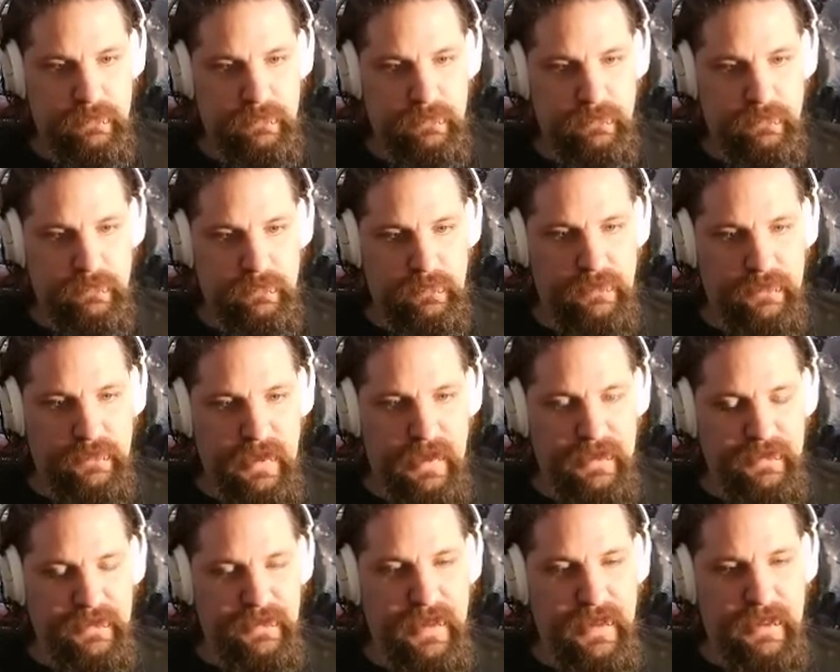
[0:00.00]
Because I
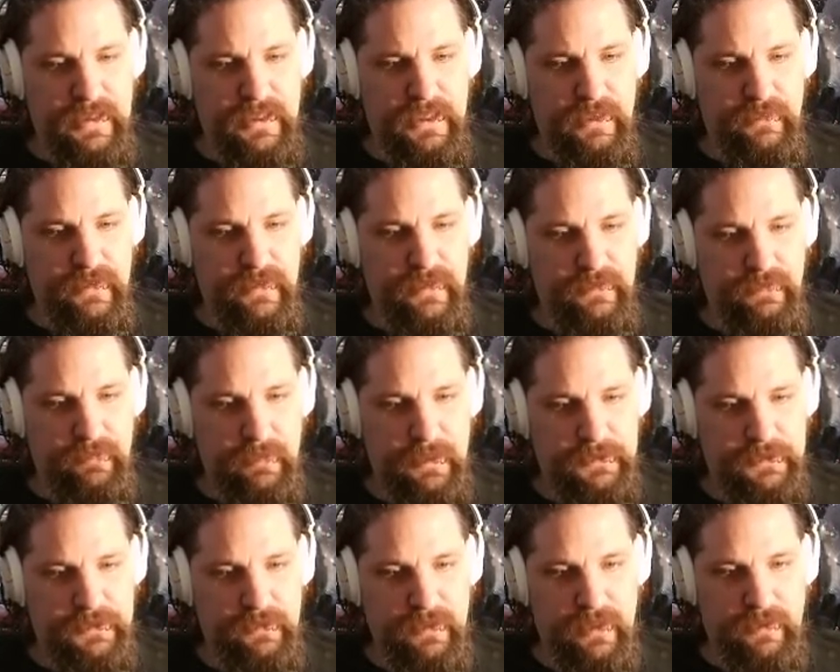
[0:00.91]
had to not give it as
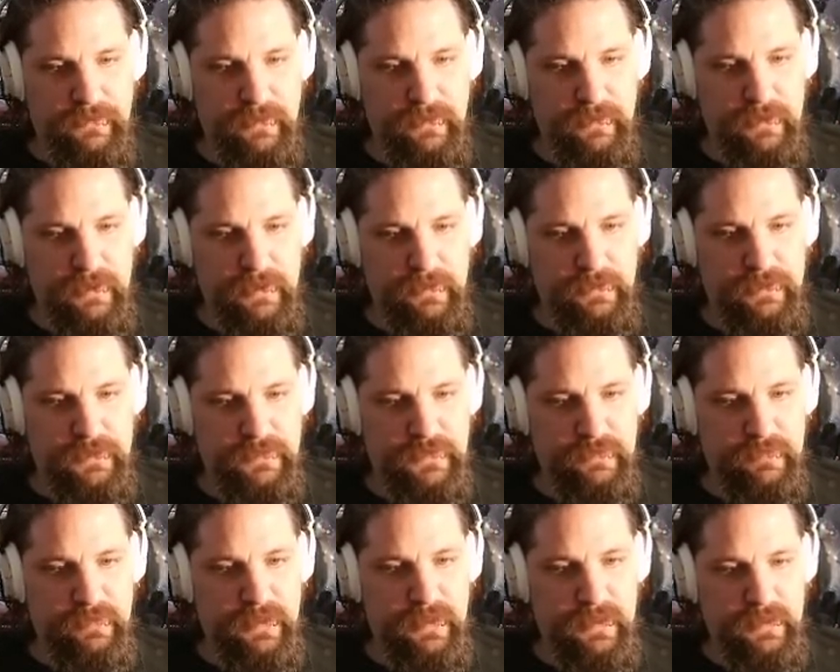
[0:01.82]
much love earlier,
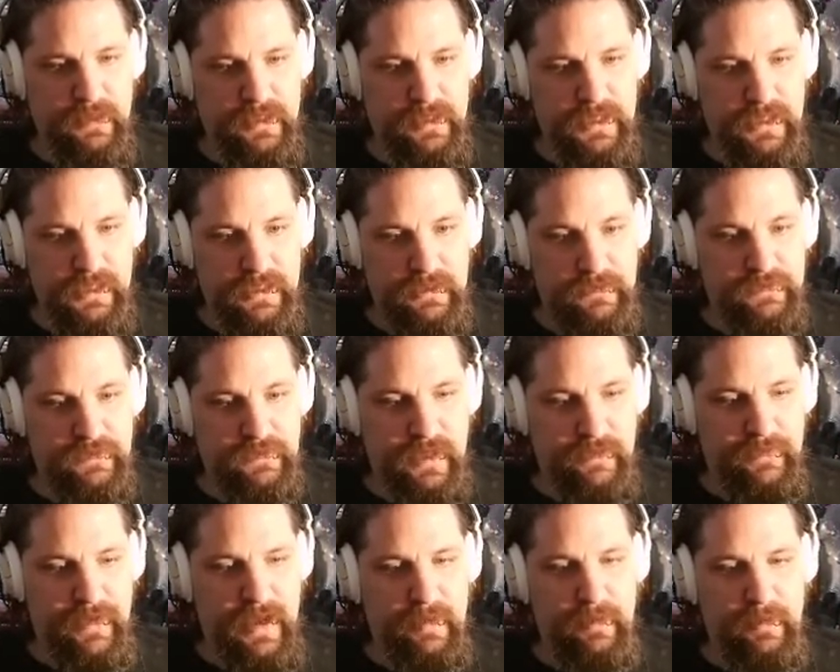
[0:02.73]
just to merely
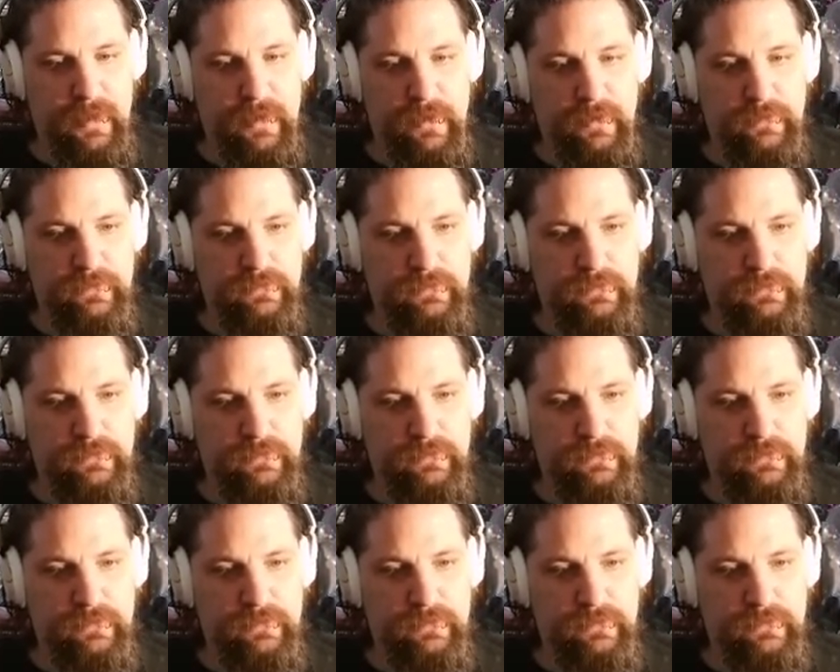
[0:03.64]
save ammo.